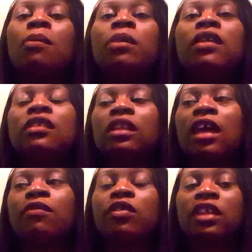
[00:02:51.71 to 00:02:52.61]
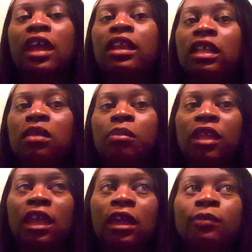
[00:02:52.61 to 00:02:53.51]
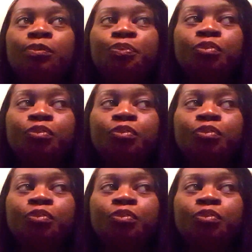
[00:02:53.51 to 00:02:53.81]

be at the level that I need to be at